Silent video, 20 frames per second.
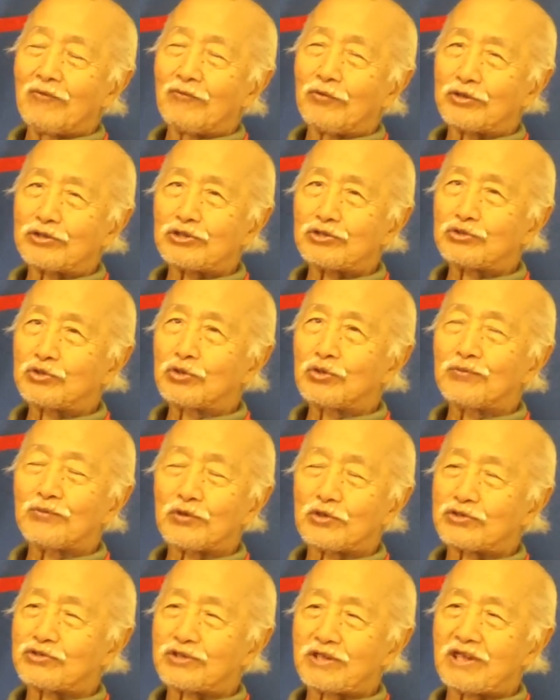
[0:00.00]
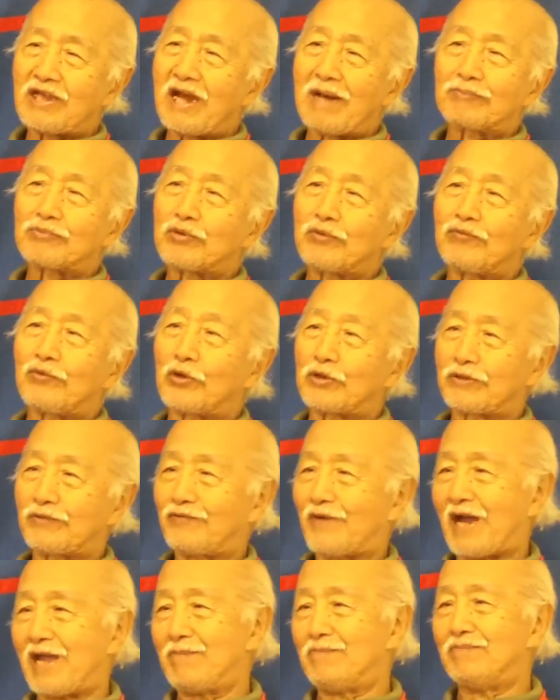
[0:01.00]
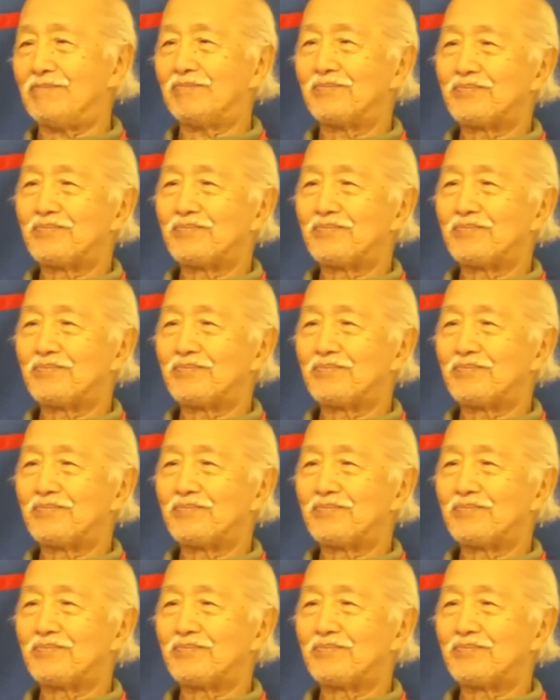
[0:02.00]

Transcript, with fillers: 42, 43, up to 45,